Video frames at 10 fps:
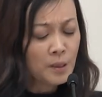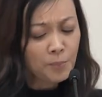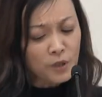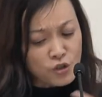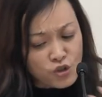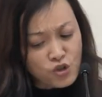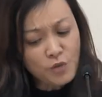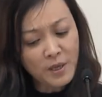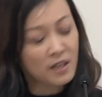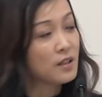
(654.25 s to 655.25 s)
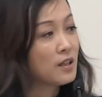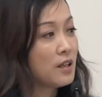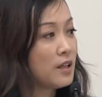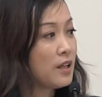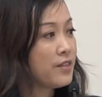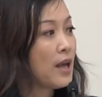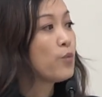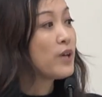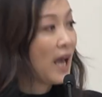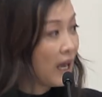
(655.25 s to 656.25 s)
But assuming that
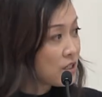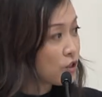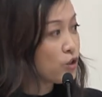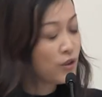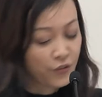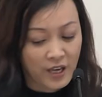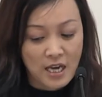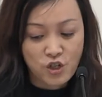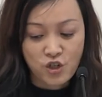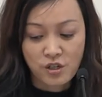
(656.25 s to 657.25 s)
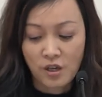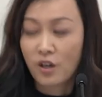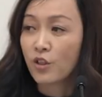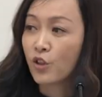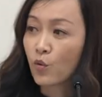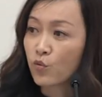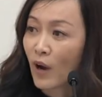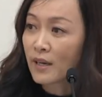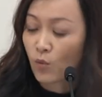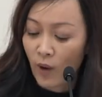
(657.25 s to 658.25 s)
we handle unification the
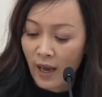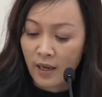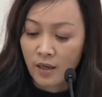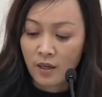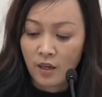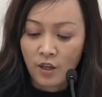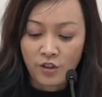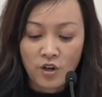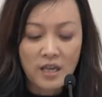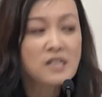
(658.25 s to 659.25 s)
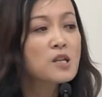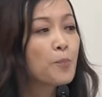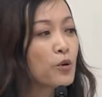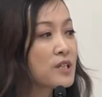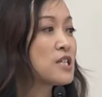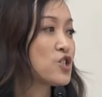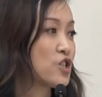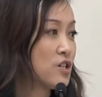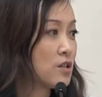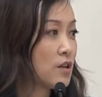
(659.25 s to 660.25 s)
right way, there is a
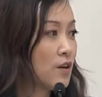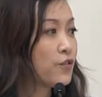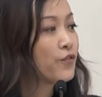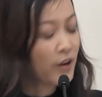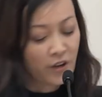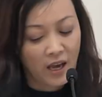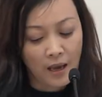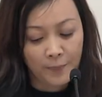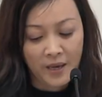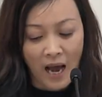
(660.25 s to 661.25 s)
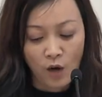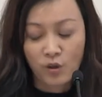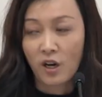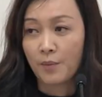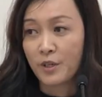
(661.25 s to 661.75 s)
potential for very happy outcome